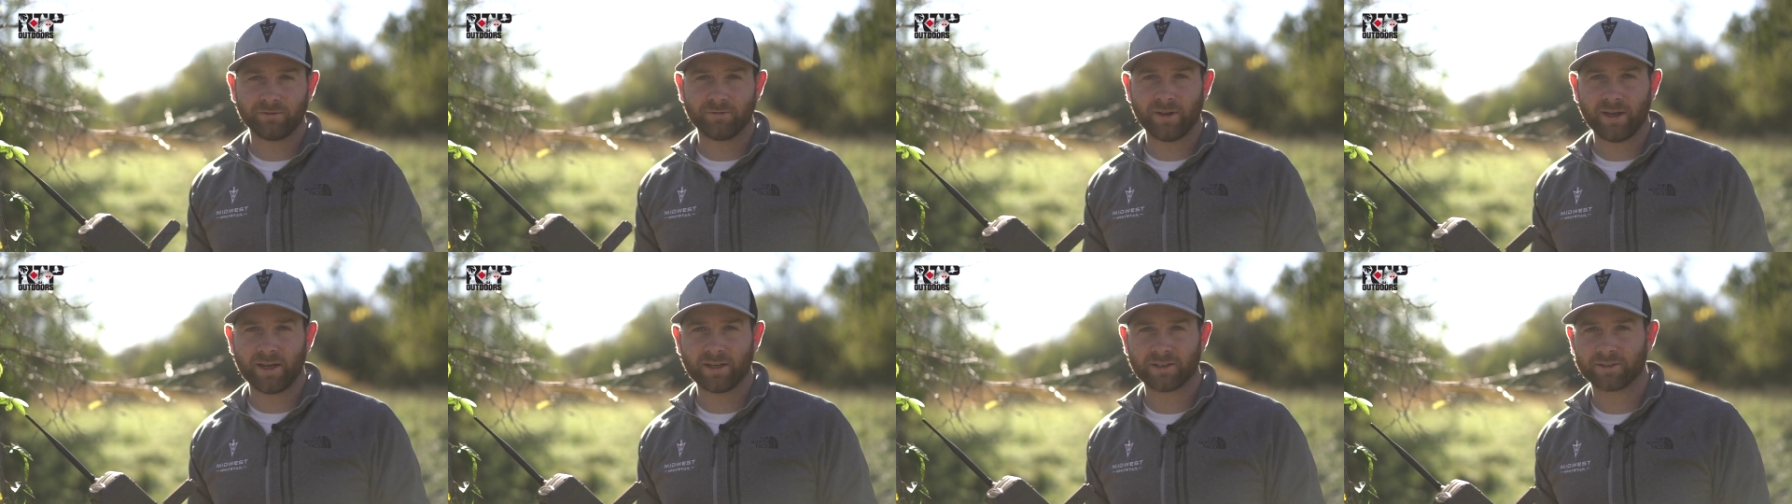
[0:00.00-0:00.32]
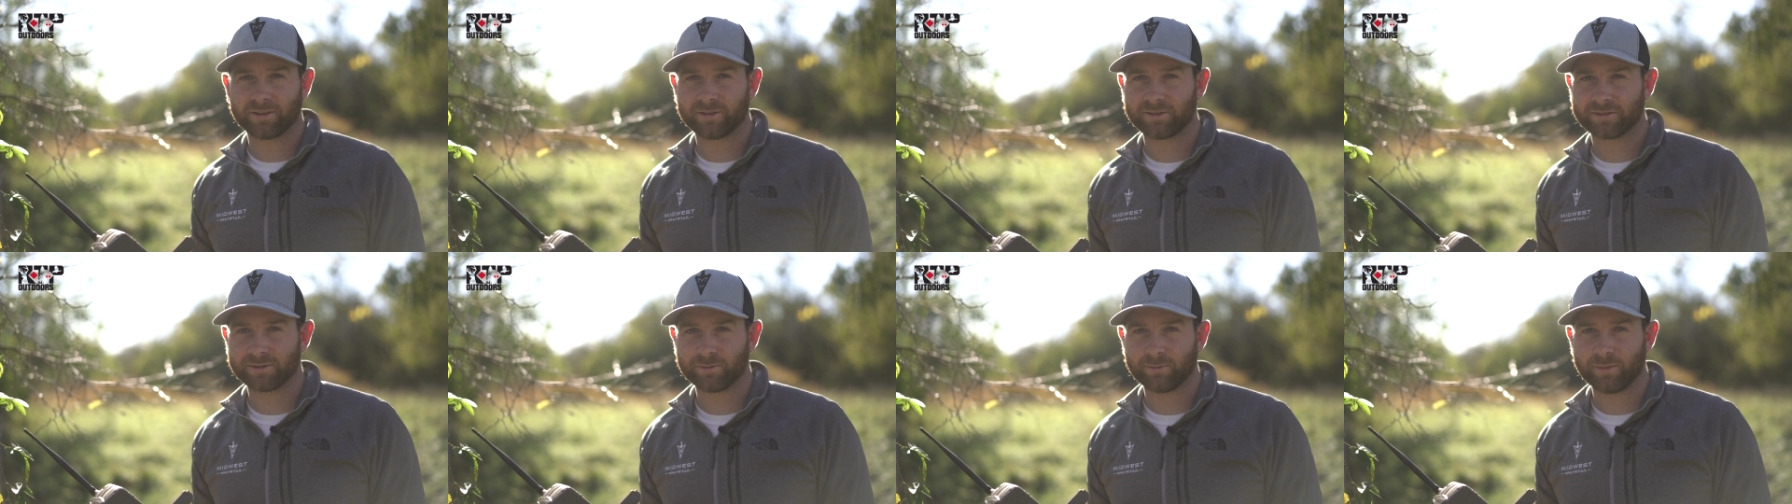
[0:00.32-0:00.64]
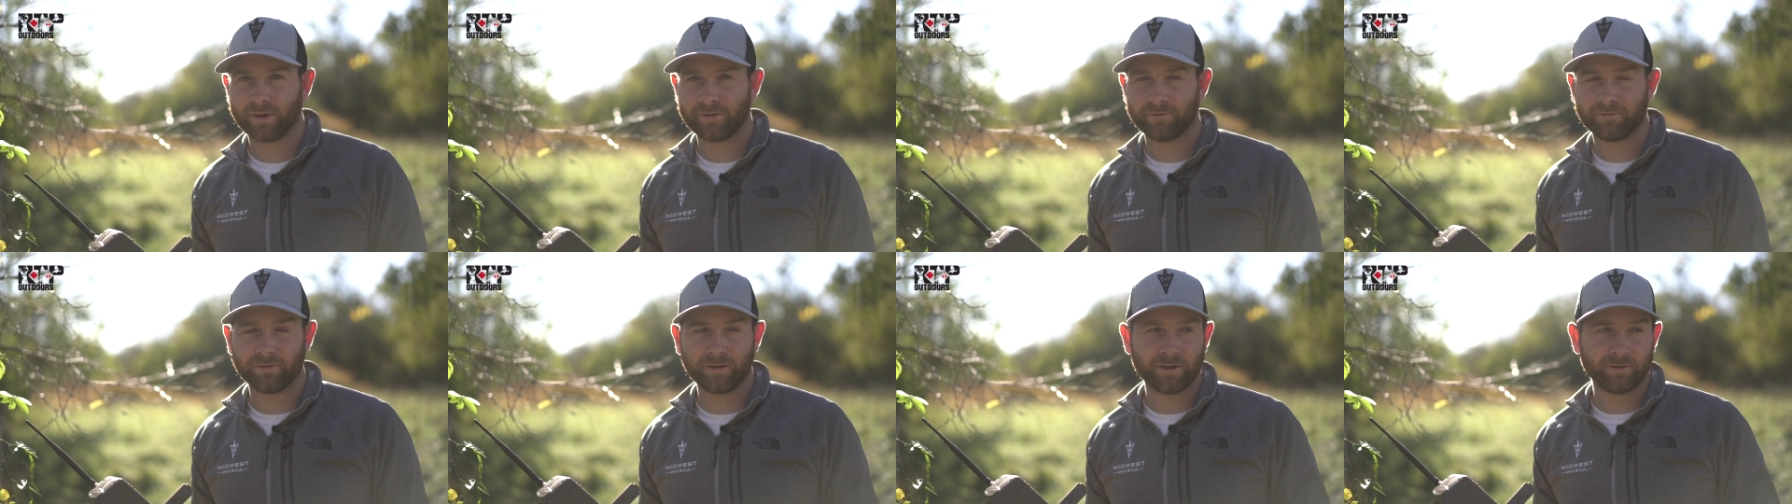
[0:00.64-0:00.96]
factors in
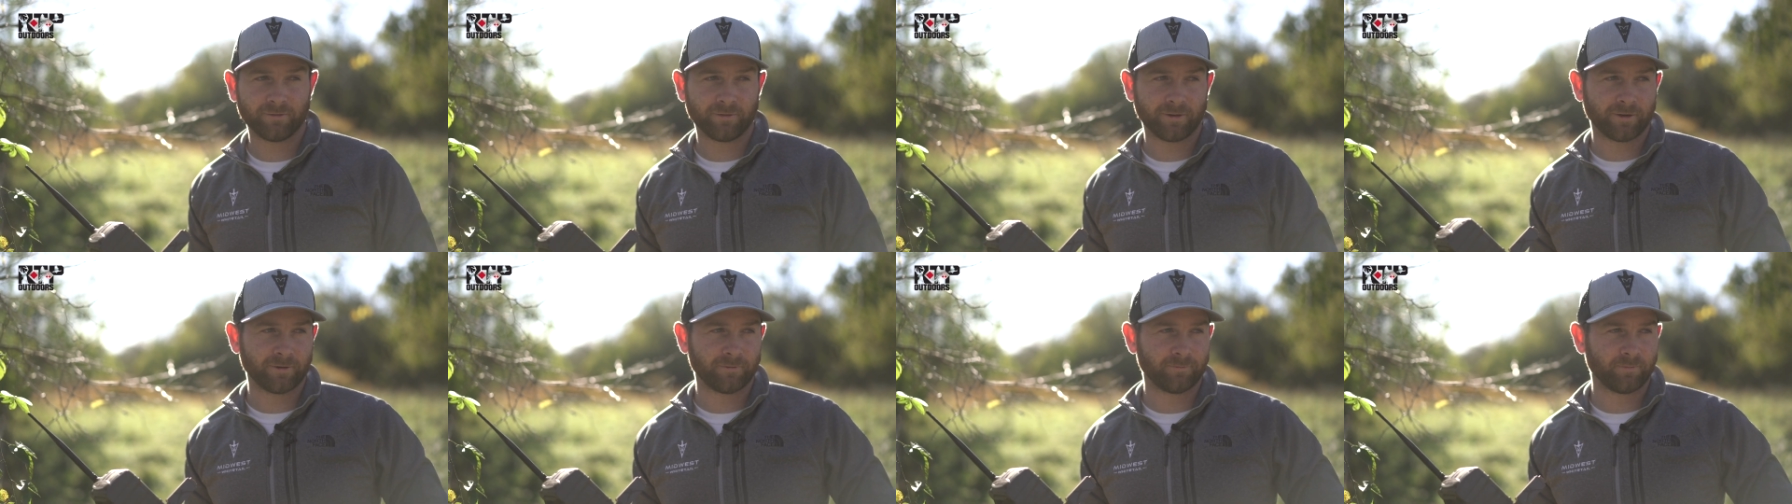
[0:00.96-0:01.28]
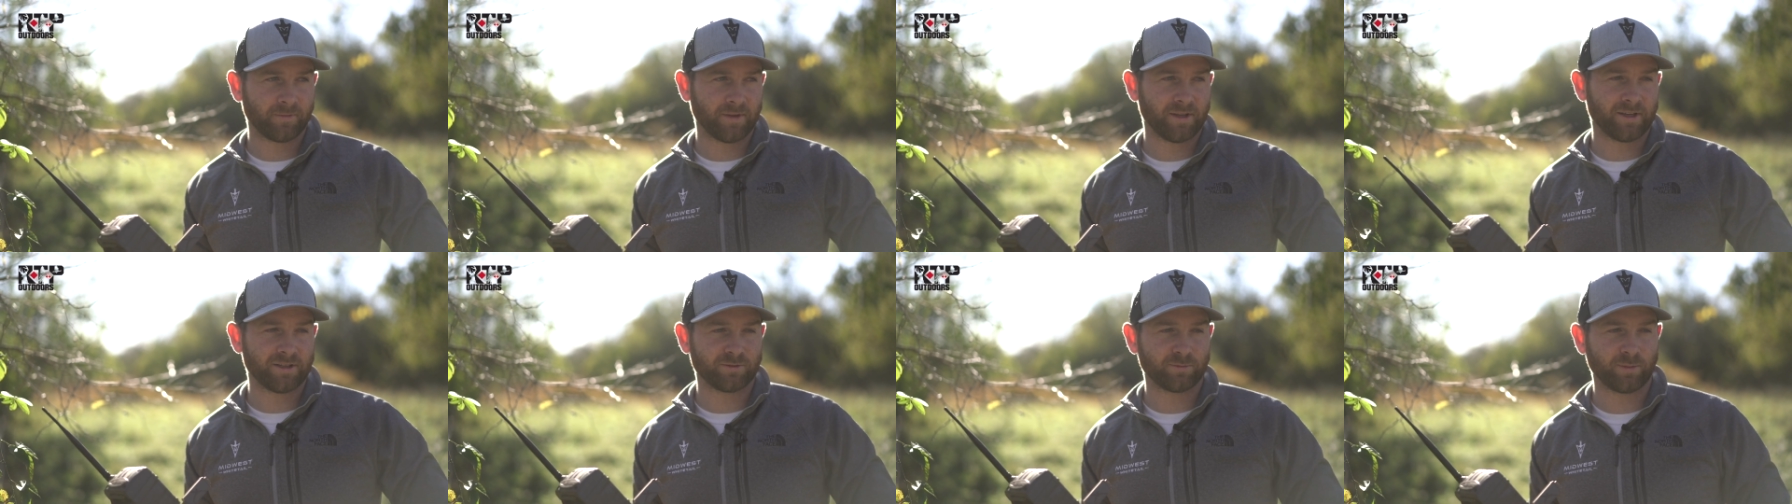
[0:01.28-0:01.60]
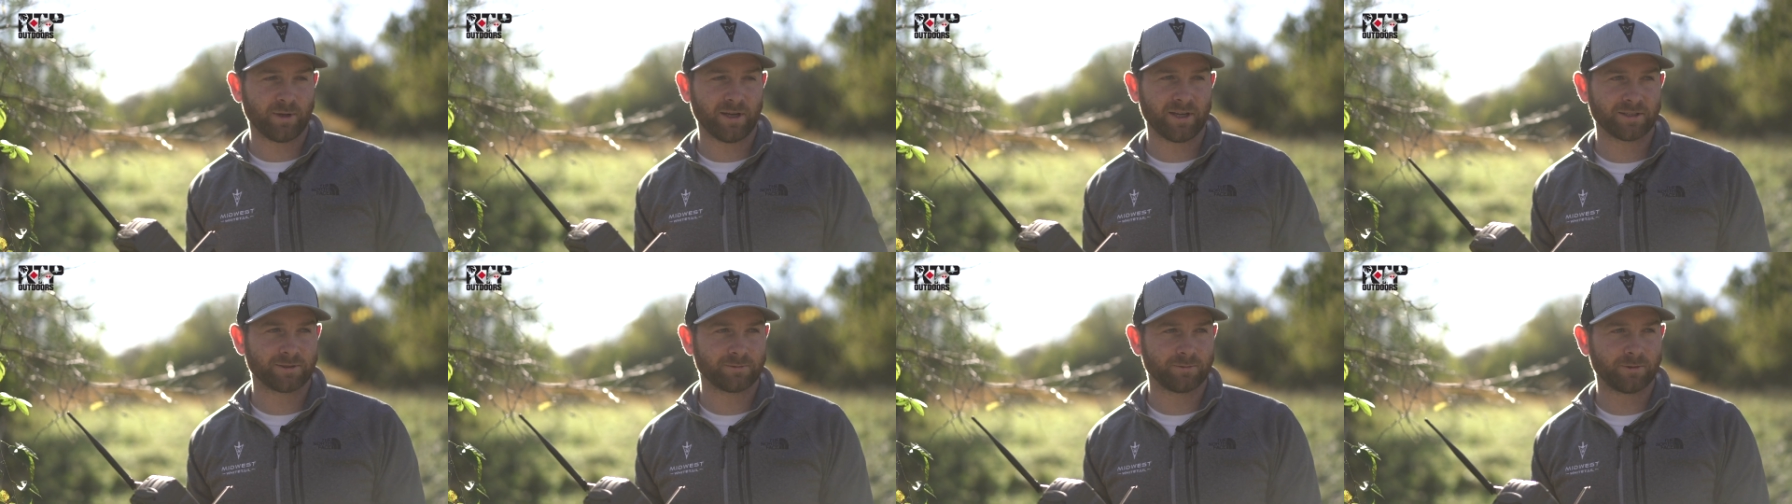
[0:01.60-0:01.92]
my favor as
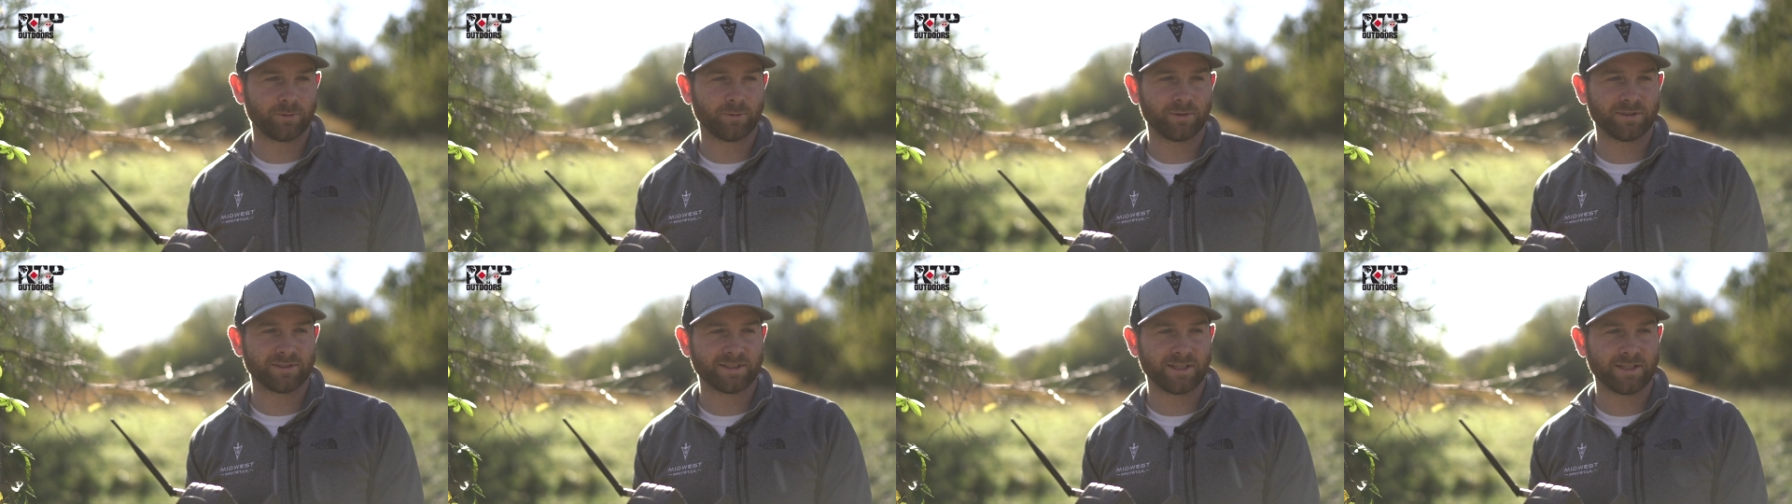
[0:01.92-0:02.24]
possible when